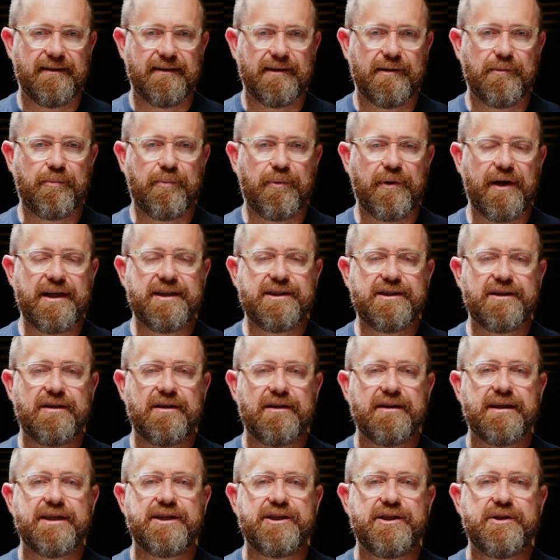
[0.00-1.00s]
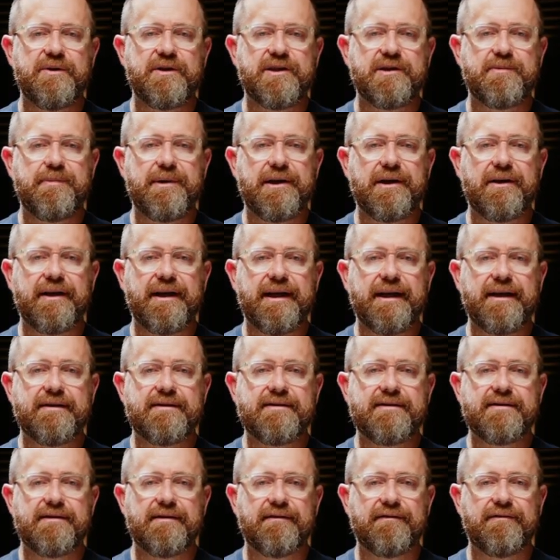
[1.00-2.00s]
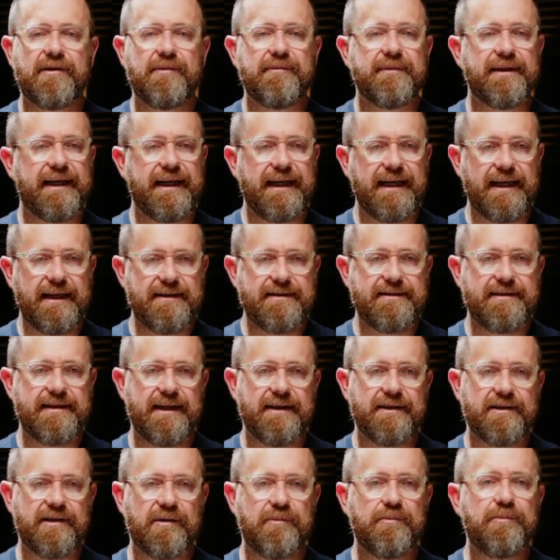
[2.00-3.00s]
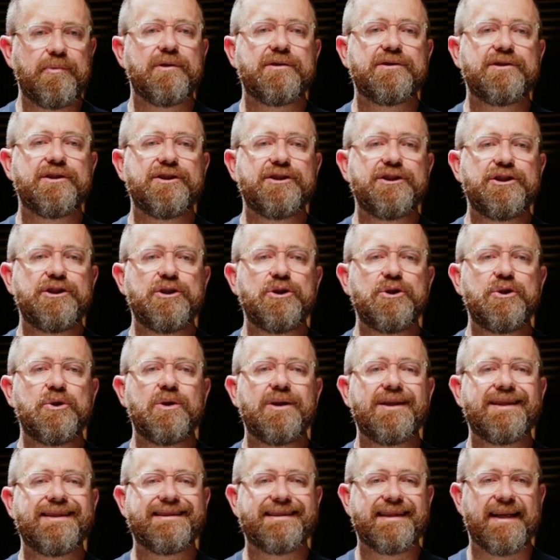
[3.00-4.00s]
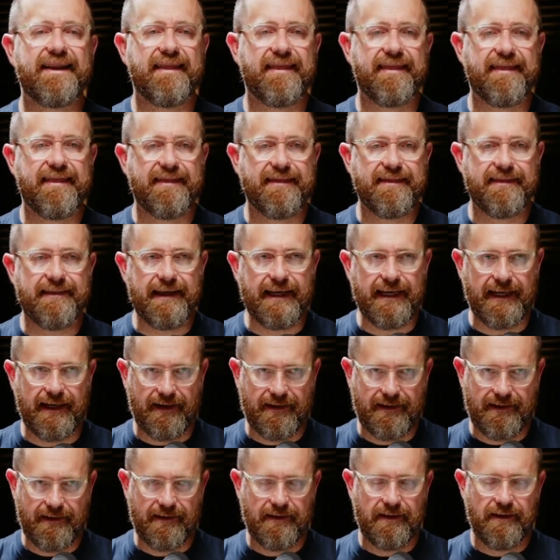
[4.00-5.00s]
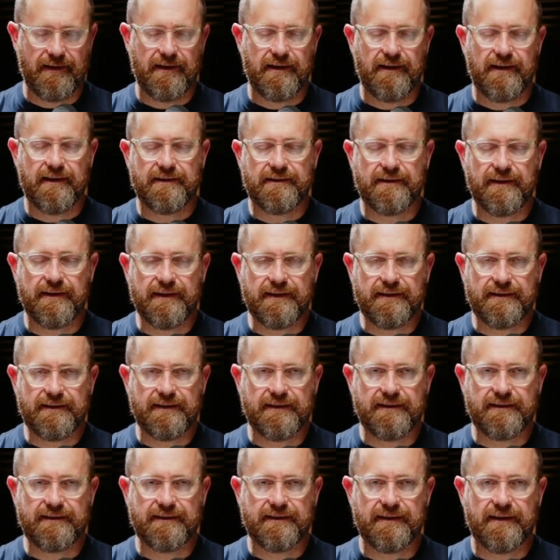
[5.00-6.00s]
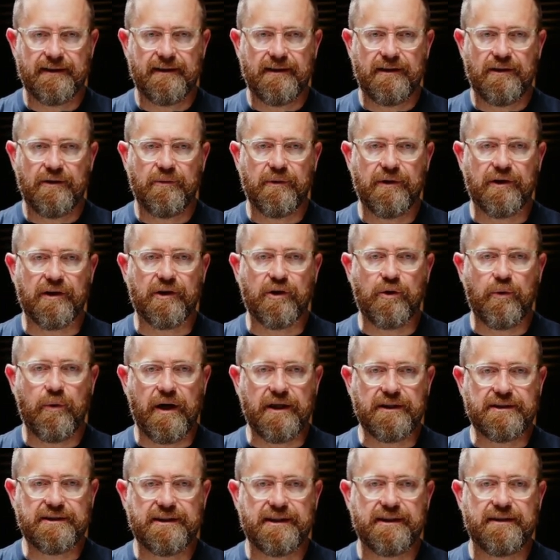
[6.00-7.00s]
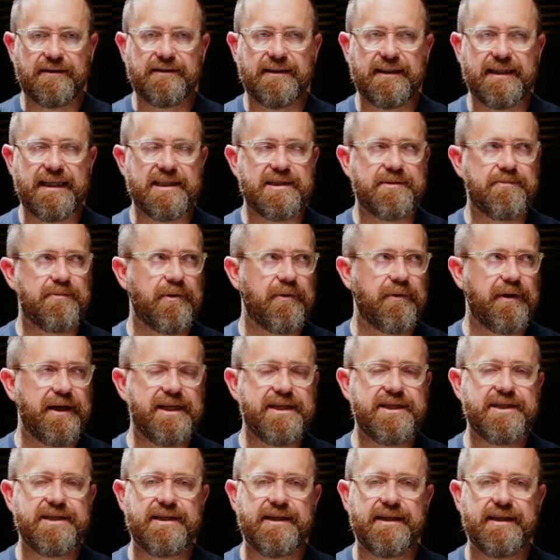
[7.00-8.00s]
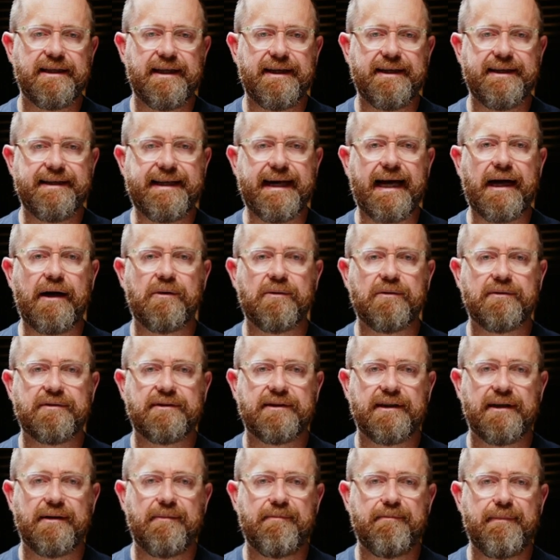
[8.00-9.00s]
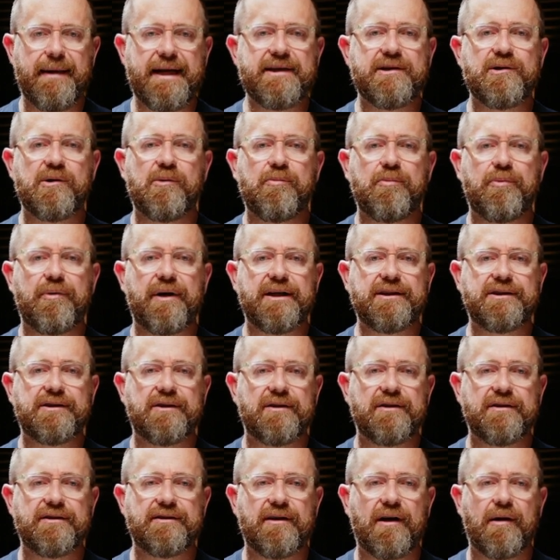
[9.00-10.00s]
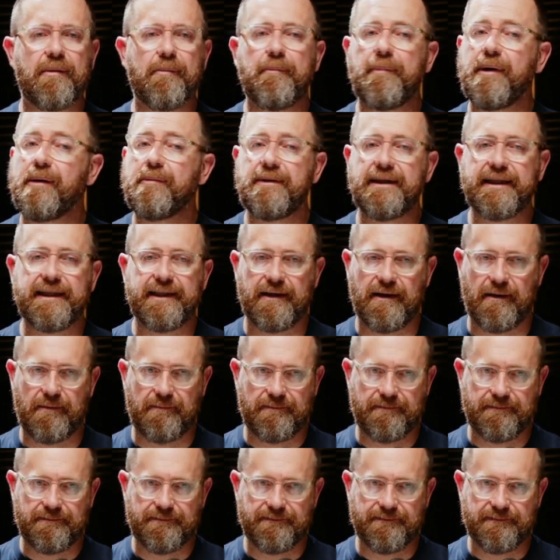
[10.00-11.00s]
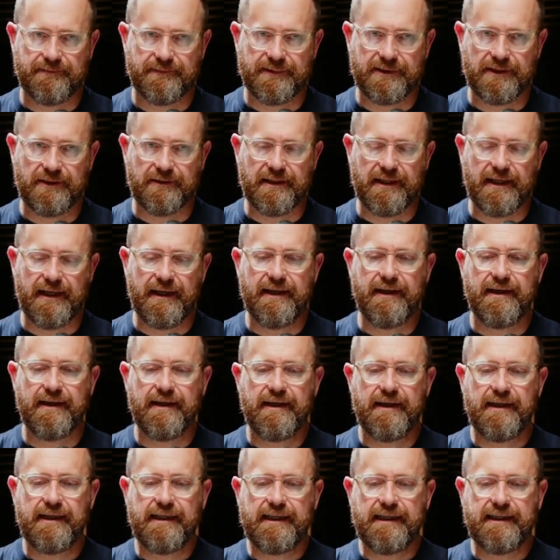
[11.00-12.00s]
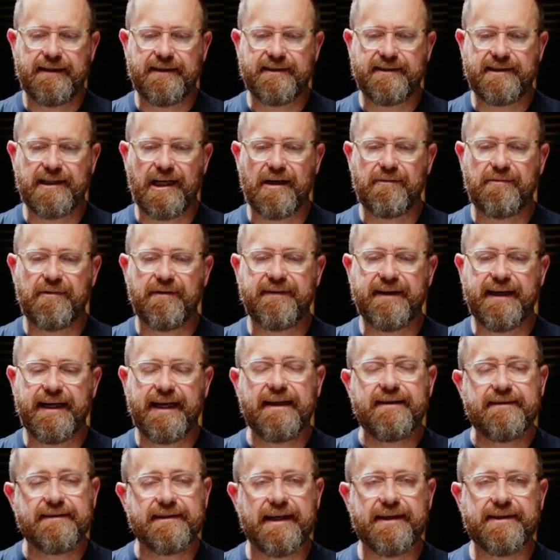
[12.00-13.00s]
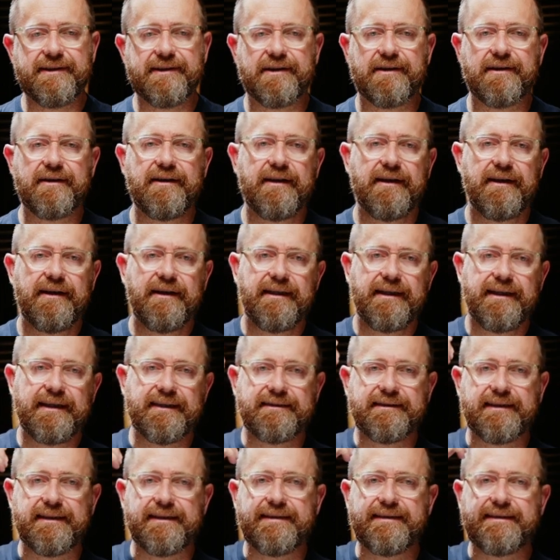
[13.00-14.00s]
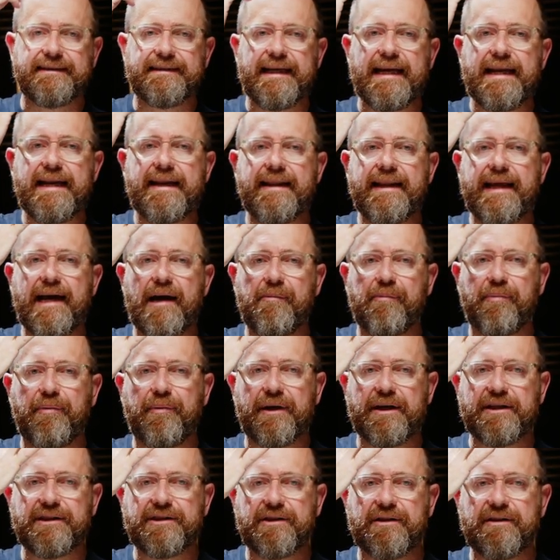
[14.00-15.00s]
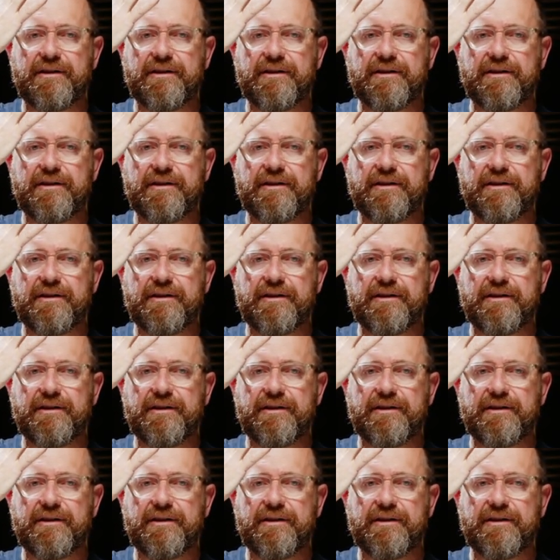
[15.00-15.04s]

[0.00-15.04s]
the pressure that you experience from the head center pushes you to think. So this is where questions and inspiration and doubt and mental pressure start bubbling up. Okay. And the job of the head center is to send that pressure